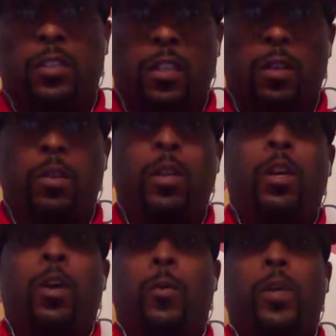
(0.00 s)
So
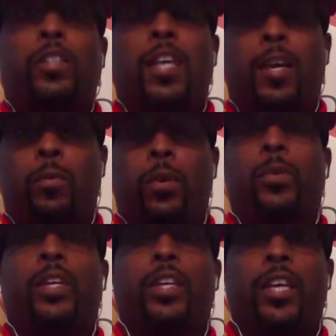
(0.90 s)
we'll take what
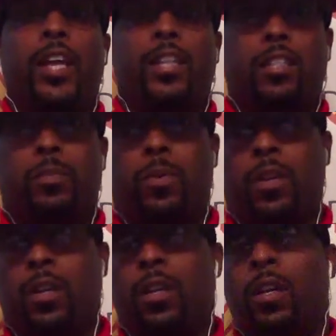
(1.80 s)
we can get at this
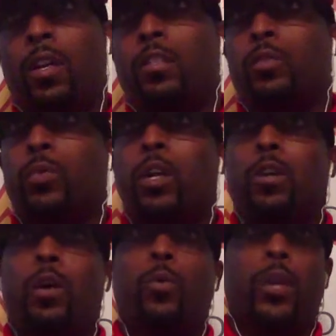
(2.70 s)
point. We
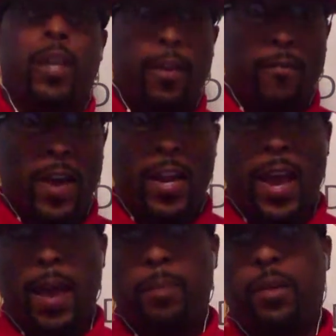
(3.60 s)
don't know when that fight will
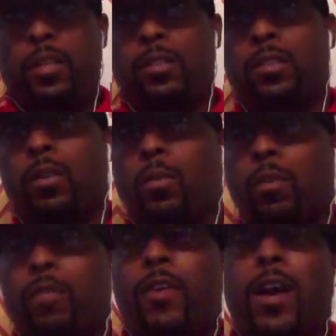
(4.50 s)
happen because of the
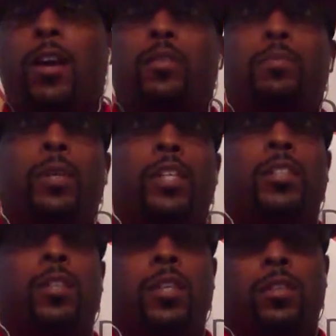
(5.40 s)
coronavirus, but
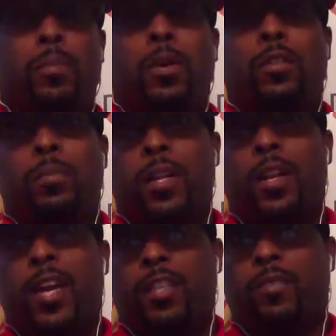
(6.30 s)
it's supposed to be the
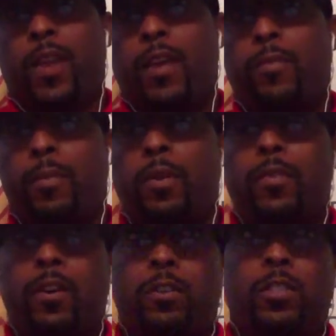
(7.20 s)
next fight for
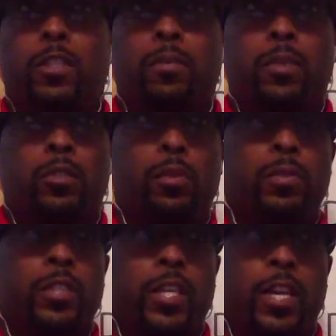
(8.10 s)
both of those gentlemen,
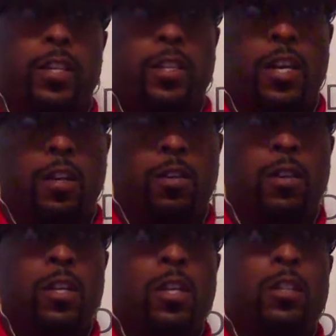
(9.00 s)
Triple G and Canelo.
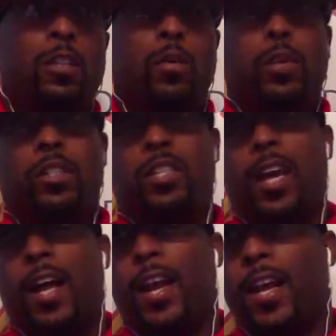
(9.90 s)
So we'll see
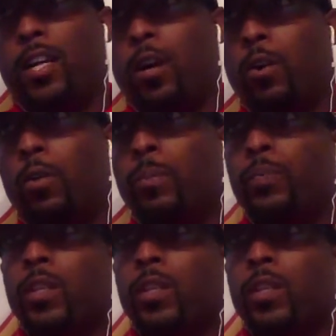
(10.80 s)
how that go.